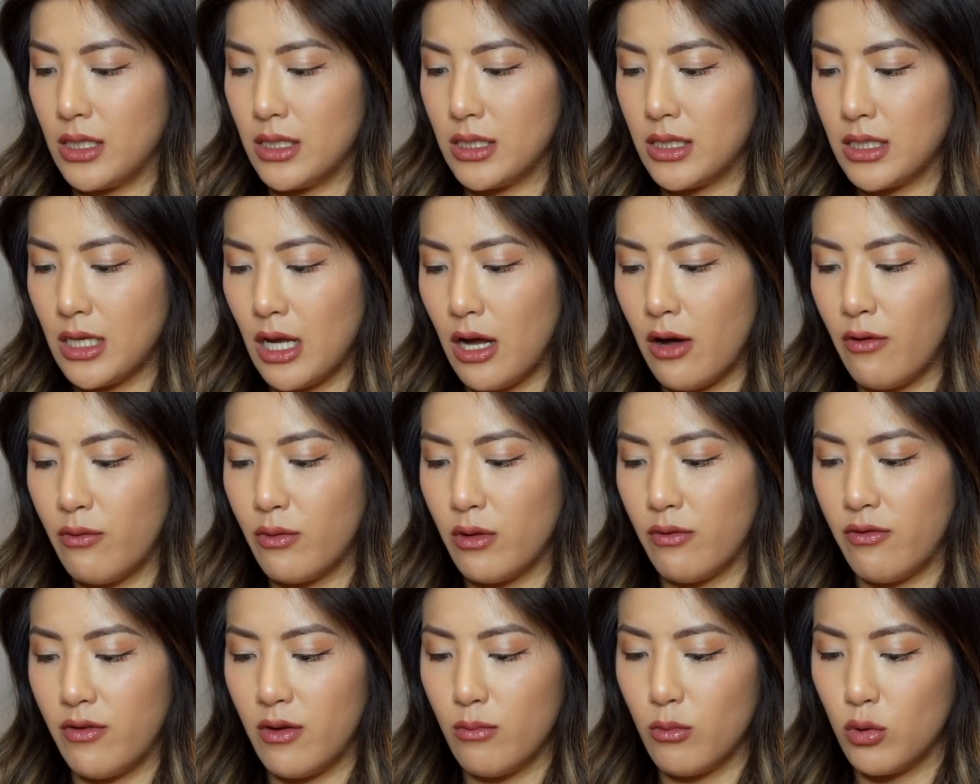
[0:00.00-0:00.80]
itself
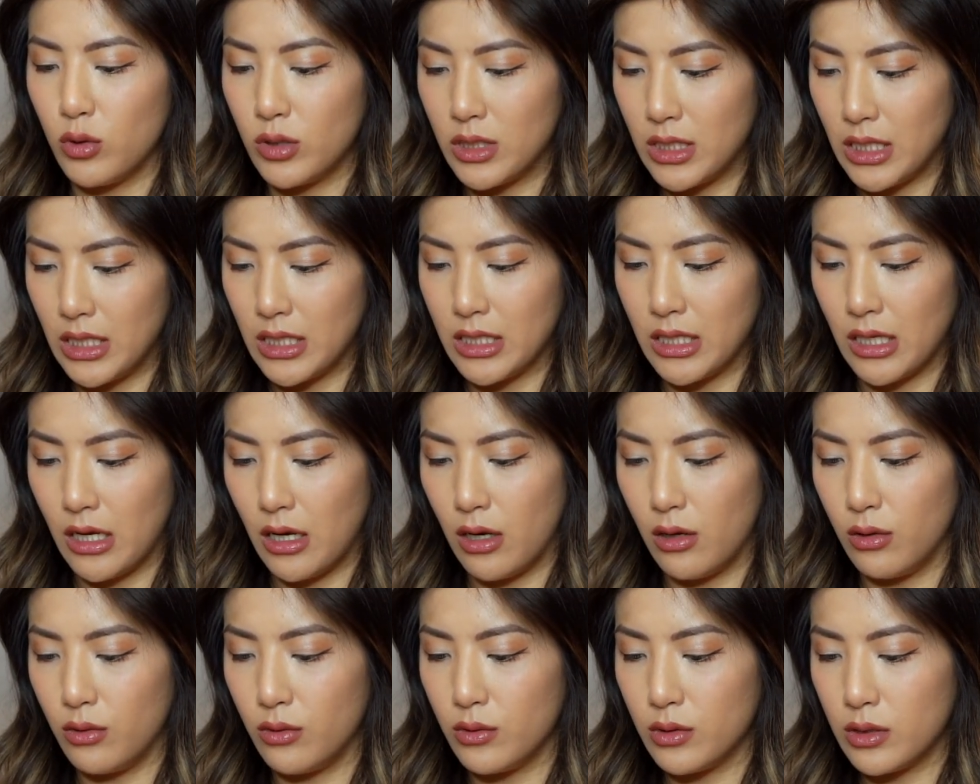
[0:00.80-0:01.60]
with a few more
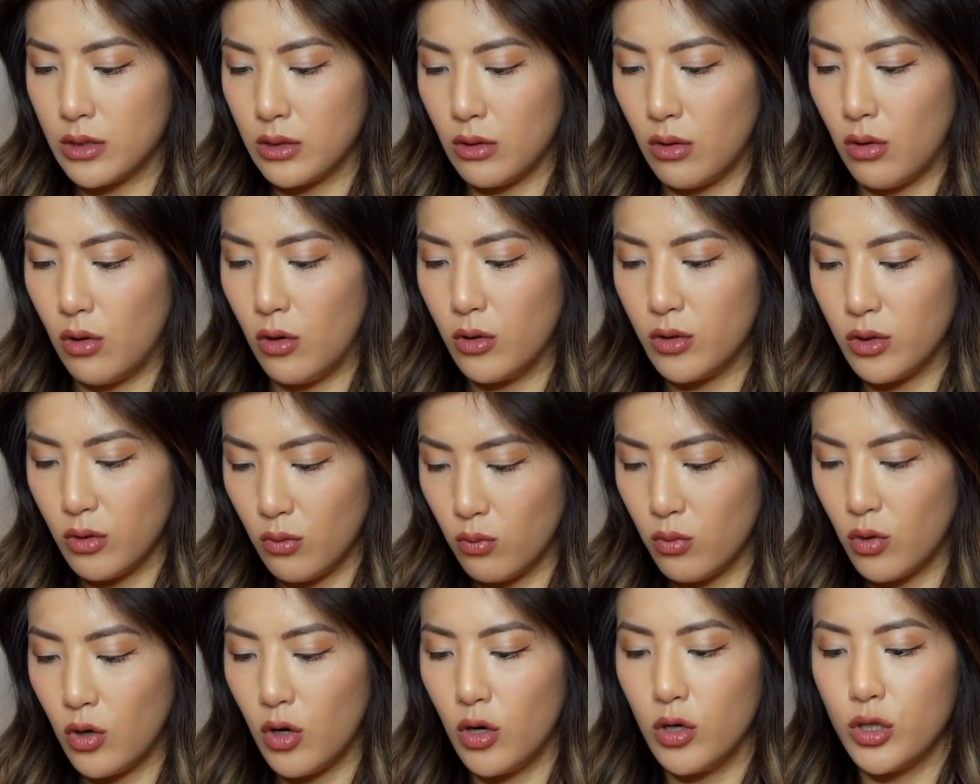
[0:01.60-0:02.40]
details on the
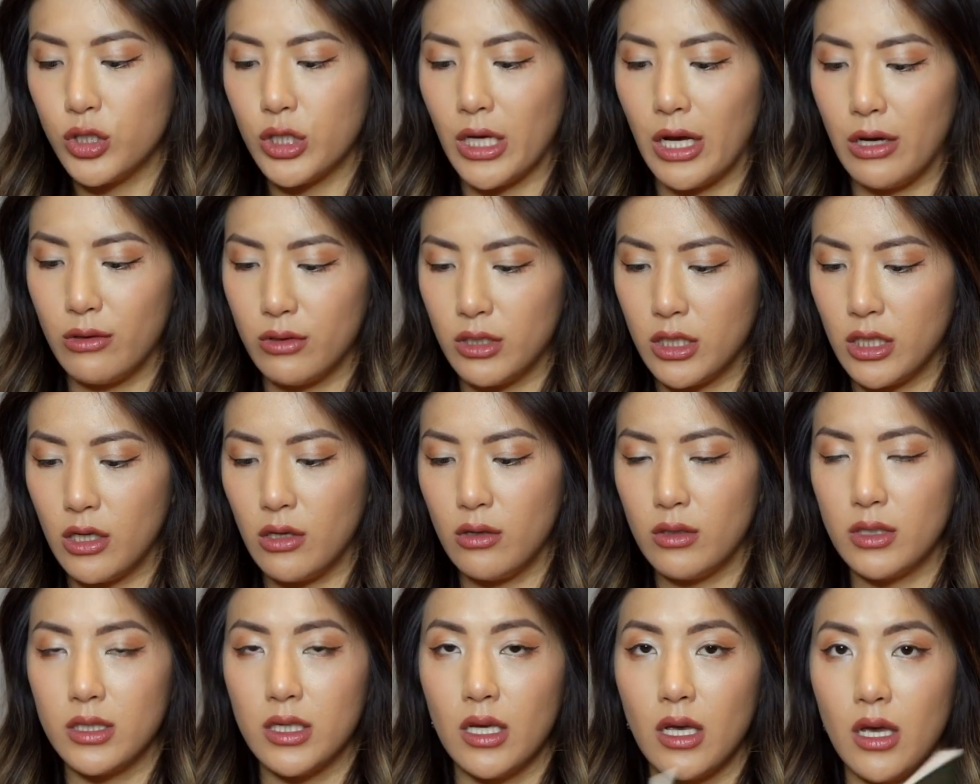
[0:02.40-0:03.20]
watch, how to
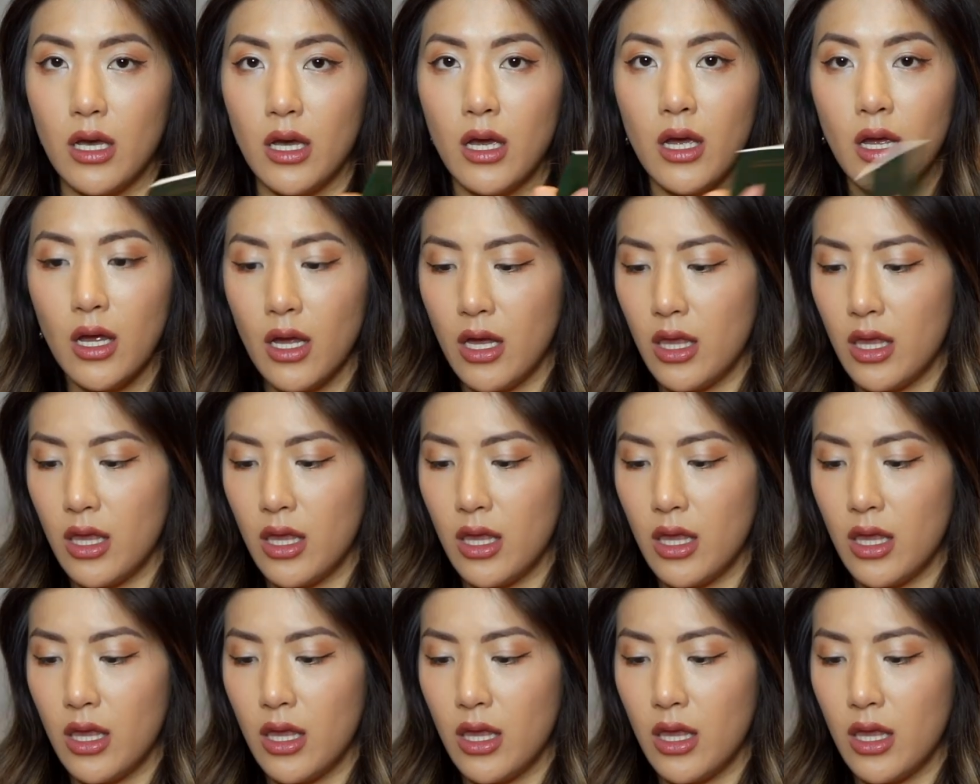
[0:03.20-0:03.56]
use it,